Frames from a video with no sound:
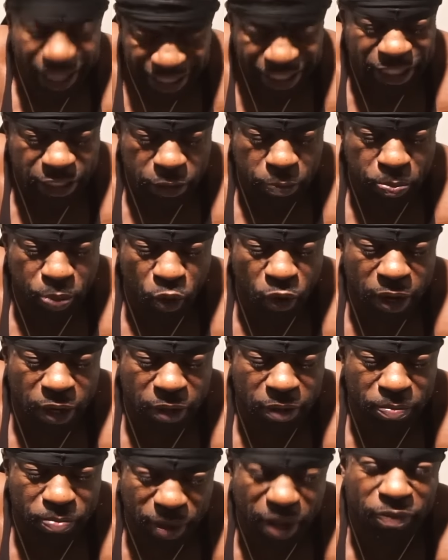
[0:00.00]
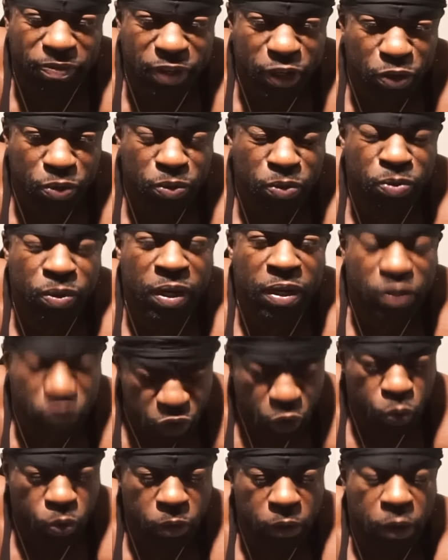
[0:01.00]
get to the point, buff dude.
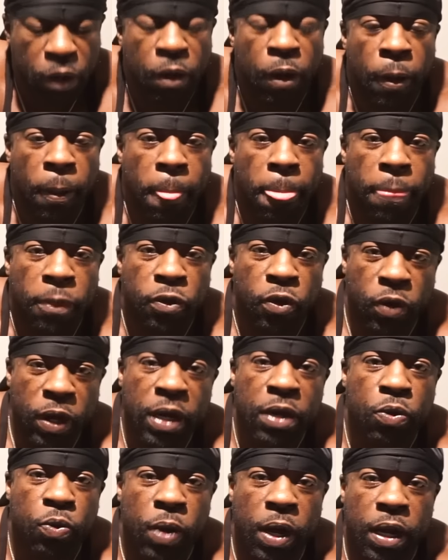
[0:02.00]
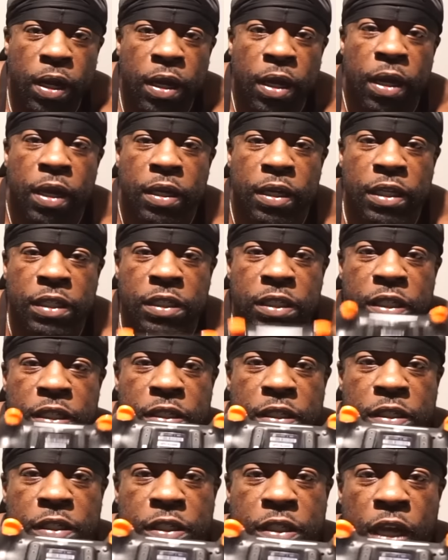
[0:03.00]
Choo. So anyway, this
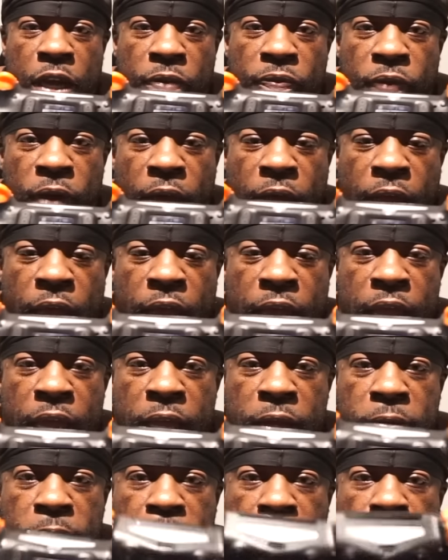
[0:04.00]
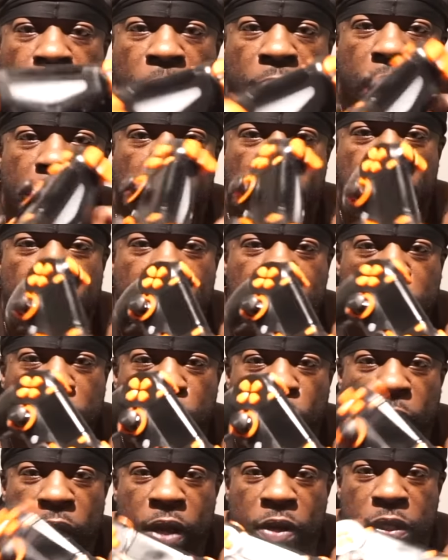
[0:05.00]
is the Scuf I had, and I messed
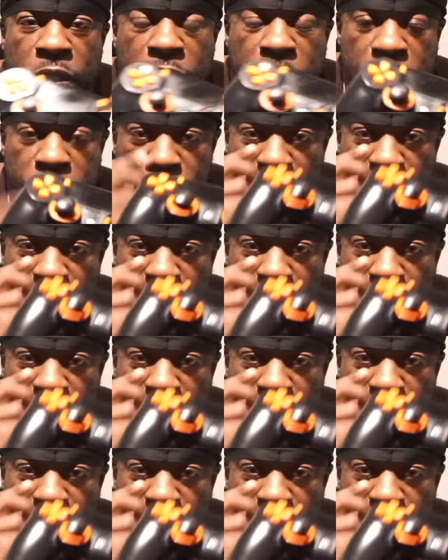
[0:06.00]
around. This is